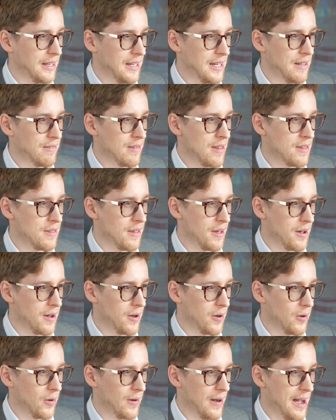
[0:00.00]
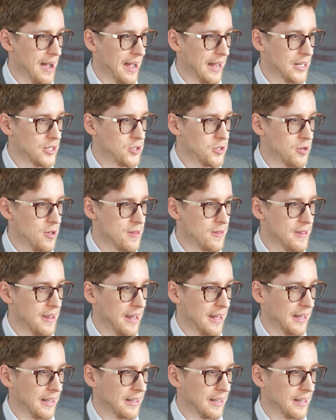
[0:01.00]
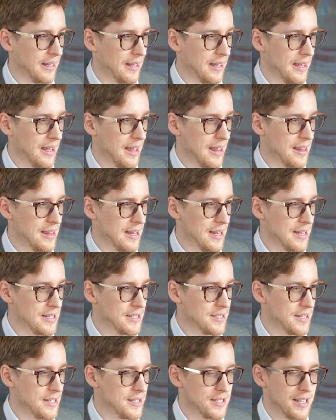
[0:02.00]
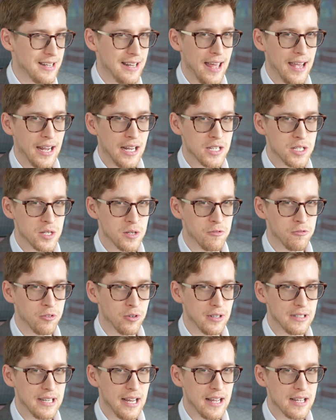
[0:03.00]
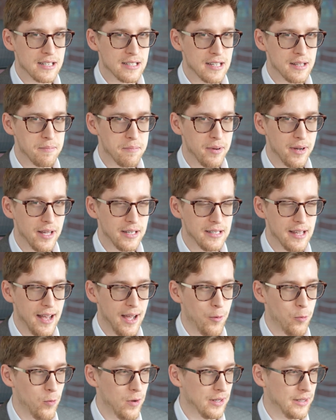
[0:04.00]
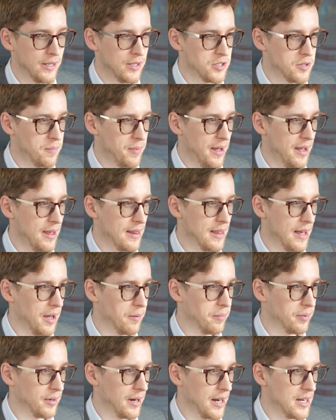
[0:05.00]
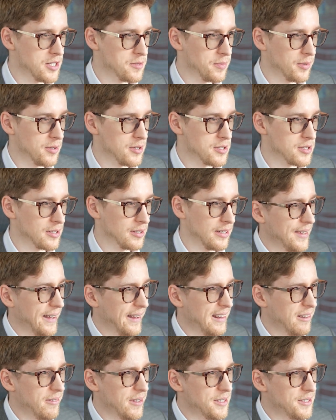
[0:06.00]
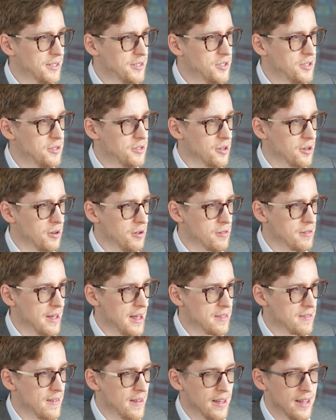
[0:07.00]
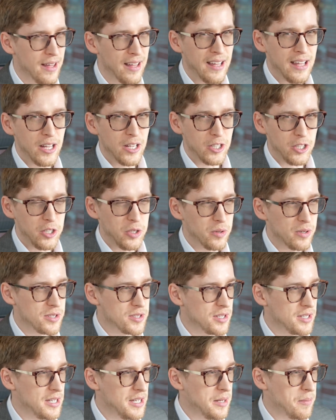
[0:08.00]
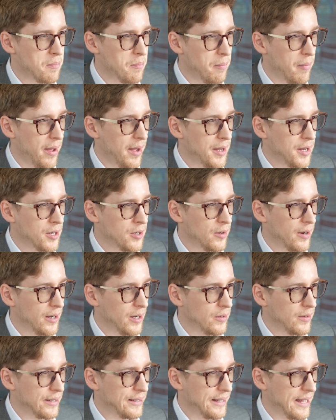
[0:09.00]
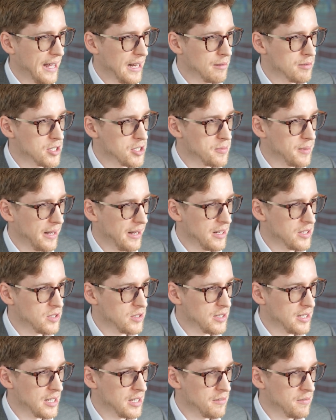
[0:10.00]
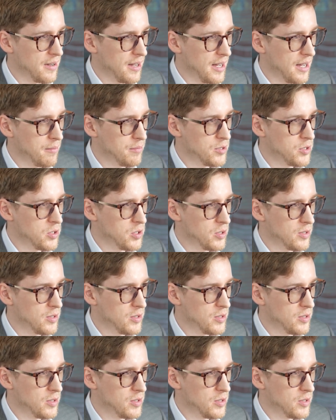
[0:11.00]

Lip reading: even though I do think this is a negative for Tesla, but I'm willing to pay that price personally. Anyway, did you know that the New York City mayor, Eric Adams, is planning to give up to